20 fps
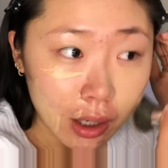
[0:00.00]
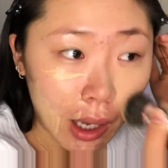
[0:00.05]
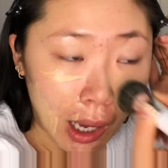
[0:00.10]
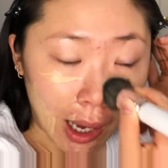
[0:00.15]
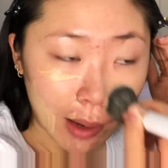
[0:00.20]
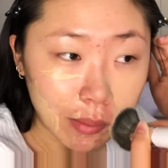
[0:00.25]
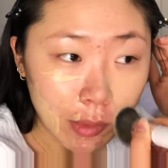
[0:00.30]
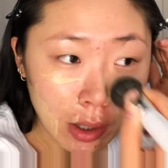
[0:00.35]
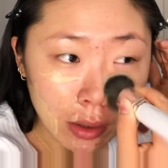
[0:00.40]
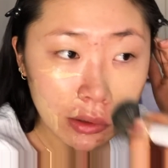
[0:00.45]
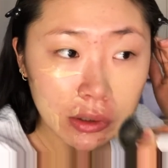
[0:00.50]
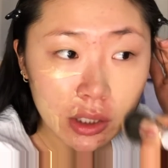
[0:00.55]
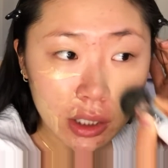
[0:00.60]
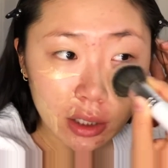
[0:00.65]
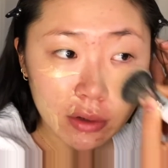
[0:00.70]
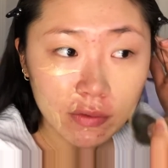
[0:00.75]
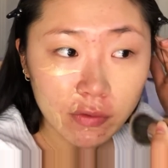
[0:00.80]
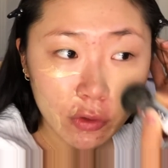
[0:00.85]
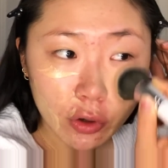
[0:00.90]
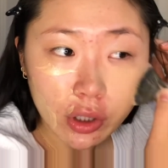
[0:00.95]
I'm not
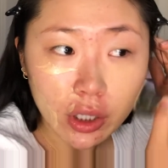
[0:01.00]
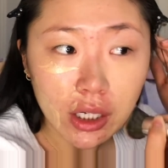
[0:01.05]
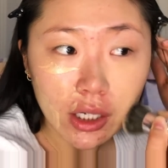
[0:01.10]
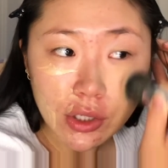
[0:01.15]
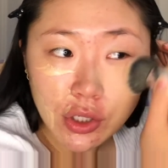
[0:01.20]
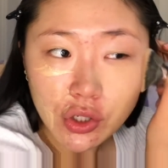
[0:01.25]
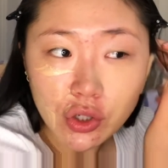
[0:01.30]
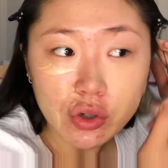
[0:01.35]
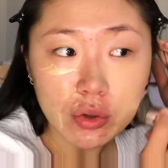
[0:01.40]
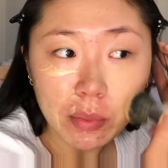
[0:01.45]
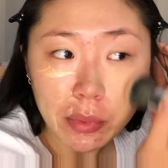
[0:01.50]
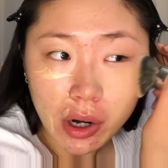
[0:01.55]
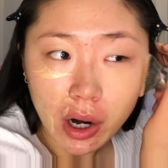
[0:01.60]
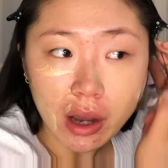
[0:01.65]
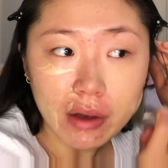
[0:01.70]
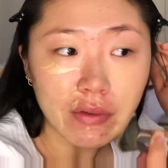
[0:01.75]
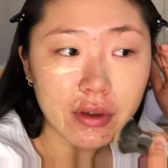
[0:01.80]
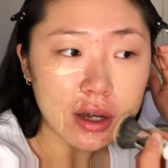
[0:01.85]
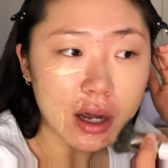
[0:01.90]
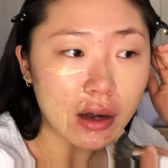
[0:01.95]
looking for like a super
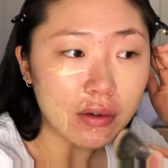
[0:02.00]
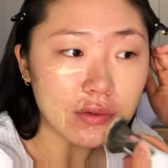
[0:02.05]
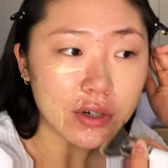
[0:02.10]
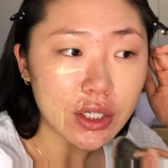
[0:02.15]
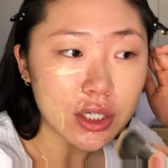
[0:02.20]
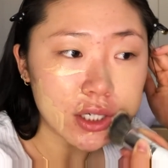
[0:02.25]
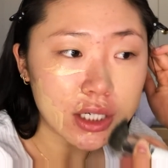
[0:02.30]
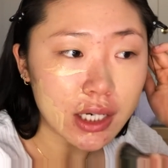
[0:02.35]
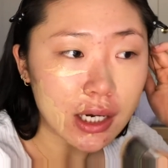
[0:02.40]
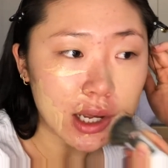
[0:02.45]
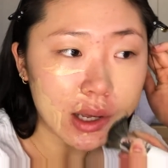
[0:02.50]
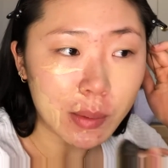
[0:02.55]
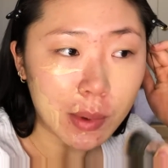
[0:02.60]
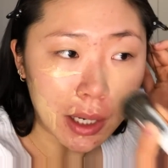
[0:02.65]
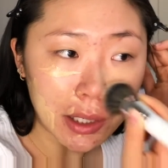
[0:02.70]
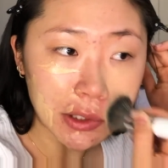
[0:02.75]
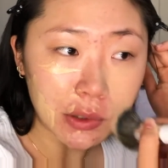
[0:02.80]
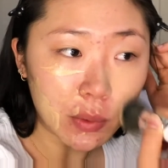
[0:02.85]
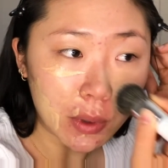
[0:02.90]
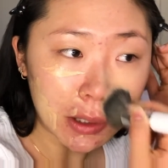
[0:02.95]
heavy coverage today, but I
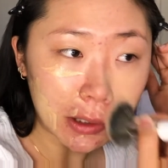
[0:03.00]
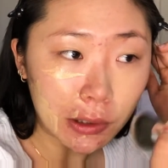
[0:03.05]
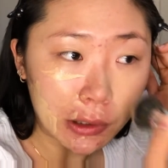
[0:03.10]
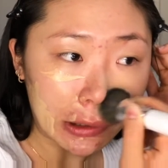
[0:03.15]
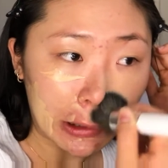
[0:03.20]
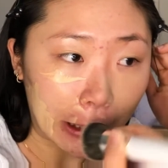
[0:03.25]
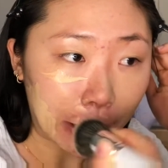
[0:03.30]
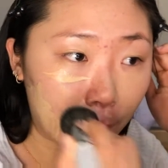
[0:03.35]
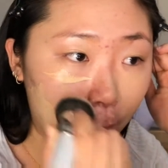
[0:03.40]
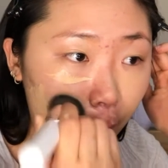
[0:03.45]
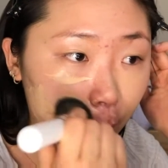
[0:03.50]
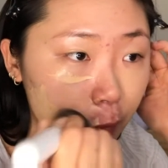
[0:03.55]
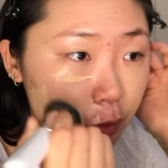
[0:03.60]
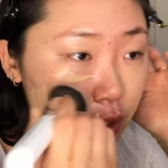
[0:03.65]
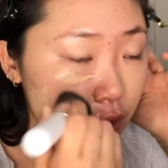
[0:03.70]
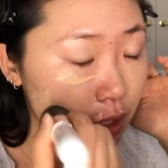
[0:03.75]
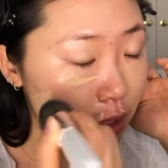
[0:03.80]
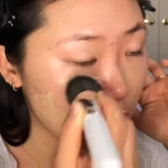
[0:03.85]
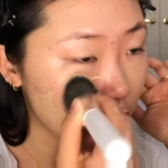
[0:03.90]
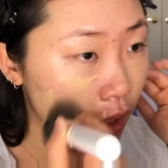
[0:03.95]
do want to look cute
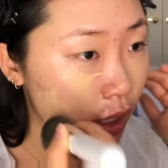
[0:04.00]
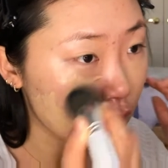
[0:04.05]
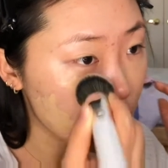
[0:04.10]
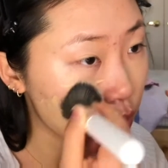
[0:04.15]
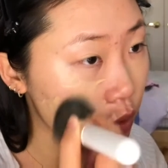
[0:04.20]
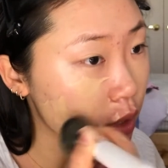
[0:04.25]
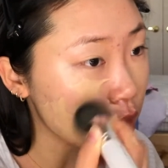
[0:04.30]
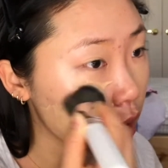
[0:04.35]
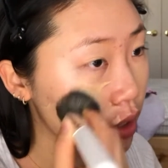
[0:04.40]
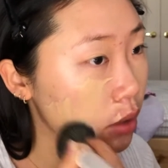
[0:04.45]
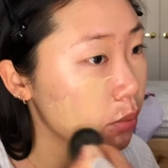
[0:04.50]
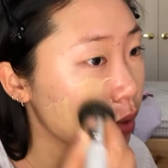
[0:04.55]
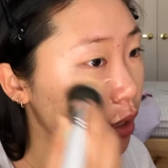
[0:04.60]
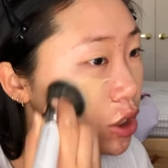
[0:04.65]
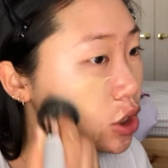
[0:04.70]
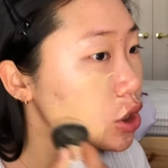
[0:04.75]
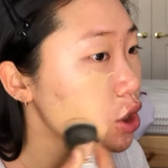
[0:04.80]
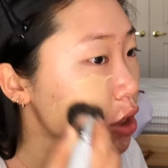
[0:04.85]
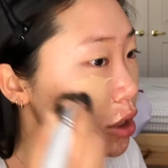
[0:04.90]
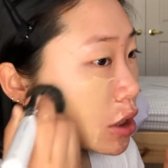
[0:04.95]
just in case you take
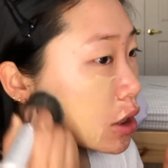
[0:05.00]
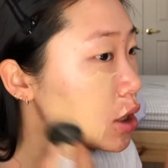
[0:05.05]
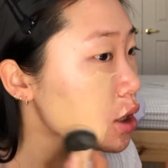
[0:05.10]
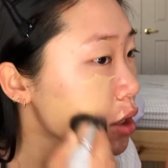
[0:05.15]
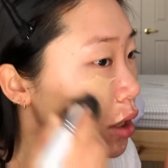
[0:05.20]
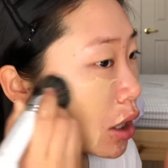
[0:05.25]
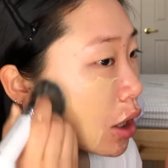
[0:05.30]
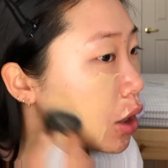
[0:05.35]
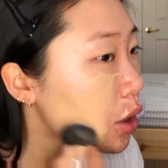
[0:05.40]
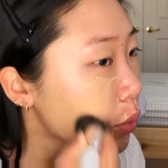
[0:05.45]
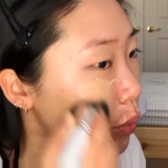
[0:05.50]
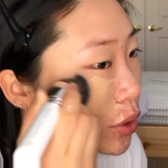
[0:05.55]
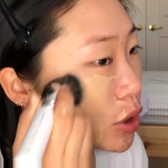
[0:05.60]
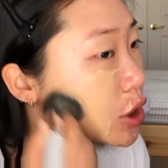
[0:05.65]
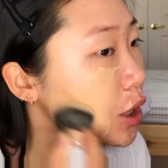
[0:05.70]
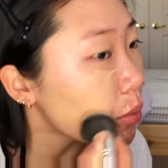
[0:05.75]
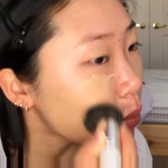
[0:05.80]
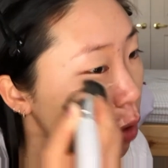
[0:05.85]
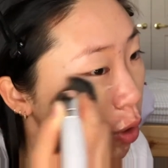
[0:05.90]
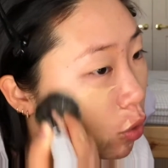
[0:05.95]
pictures, which
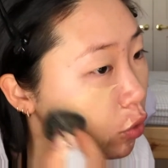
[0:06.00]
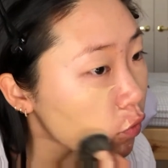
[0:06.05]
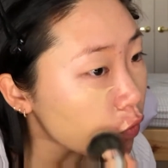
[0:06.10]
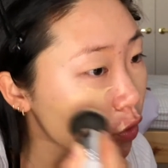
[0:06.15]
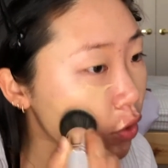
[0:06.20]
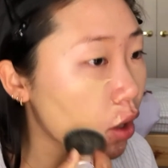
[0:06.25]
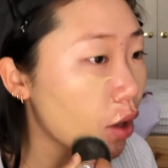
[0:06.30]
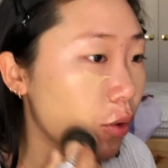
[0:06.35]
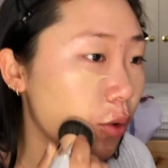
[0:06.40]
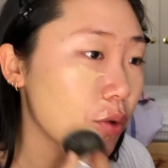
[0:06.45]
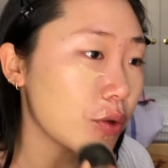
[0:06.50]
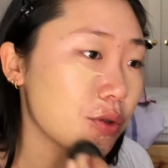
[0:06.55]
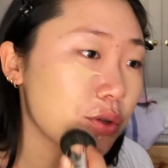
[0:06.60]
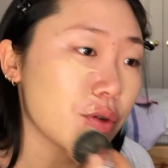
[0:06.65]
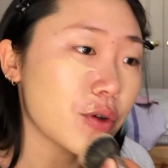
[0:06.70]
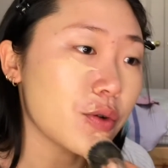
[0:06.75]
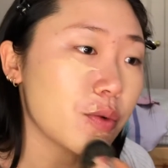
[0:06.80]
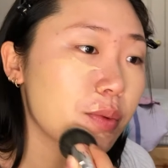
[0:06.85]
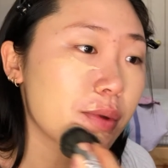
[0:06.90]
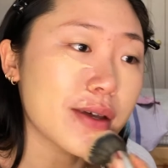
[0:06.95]
I'm hopeful that will
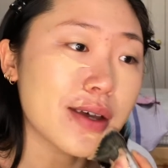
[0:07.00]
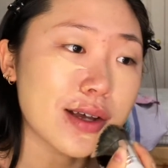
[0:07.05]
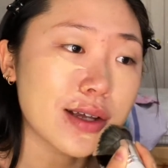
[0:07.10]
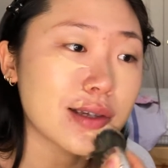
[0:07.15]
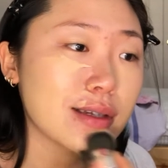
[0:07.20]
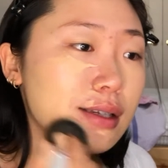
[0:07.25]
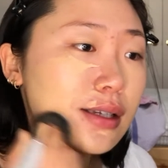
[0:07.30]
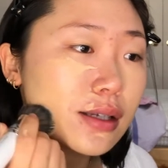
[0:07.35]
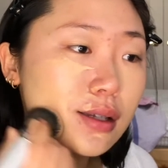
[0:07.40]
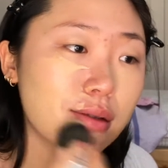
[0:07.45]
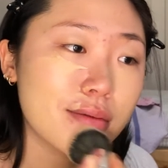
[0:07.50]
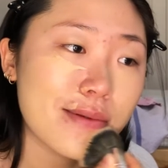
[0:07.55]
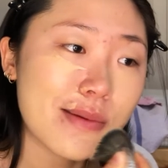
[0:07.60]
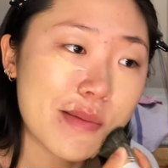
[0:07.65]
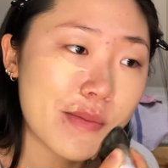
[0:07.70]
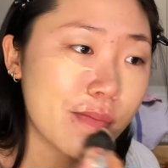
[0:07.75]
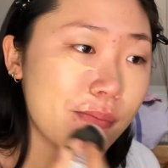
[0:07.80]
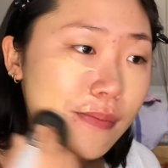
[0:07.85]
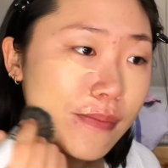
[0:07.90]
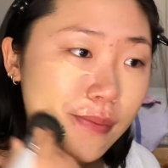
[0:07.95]
do because,
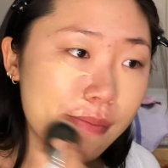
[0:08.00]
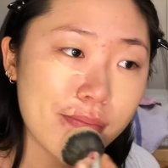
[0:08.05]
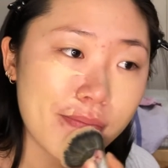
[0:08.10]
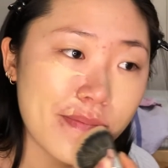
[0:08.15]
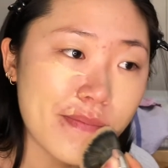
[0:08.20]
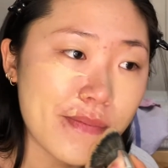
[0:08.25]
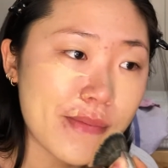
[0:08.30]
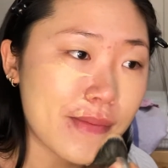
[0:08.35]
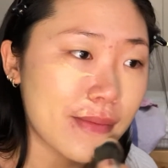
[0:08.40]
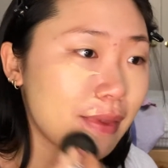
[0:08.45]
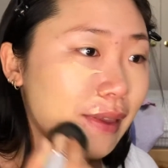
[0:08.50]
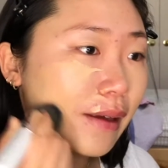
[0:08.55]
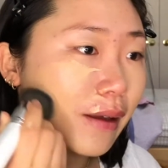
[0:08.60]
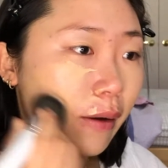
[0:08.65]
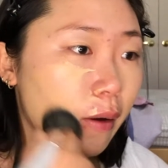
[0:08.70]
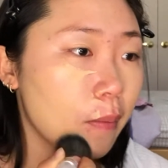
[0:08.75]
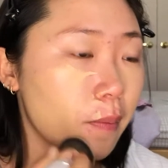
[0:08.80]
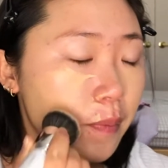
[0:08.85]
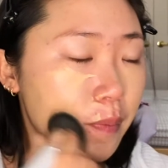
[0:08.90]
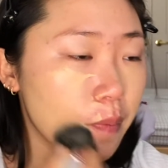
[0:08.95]
you know,